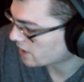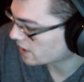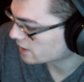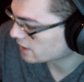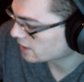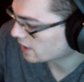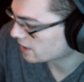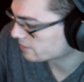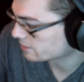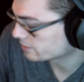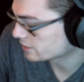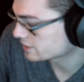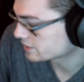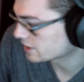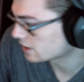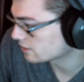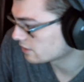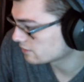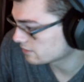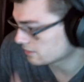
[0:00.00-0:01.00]
to A plus
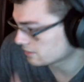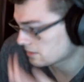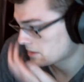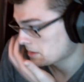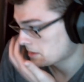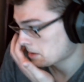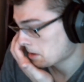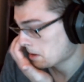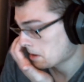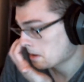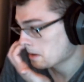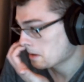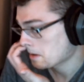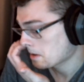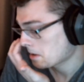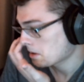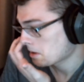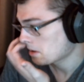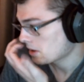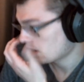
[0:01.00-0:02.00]
L.
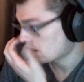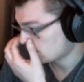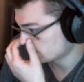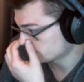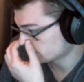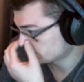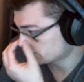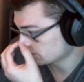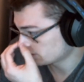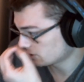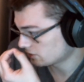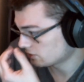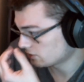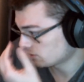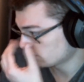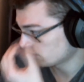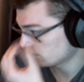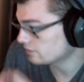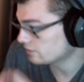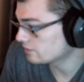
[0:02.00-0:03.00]
And
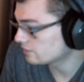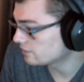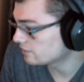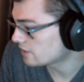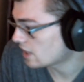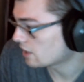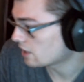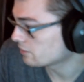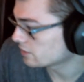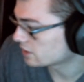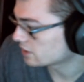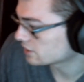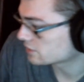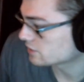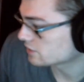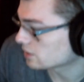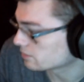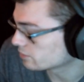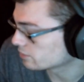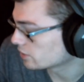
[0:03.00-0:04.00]
so now we can
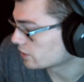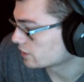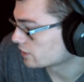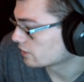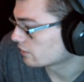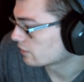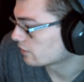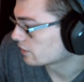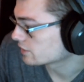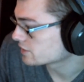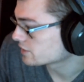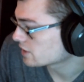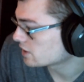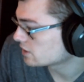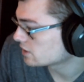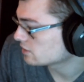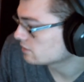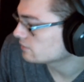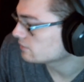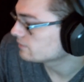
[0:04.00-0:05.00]
start plugging things
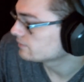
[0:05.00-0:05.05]
in.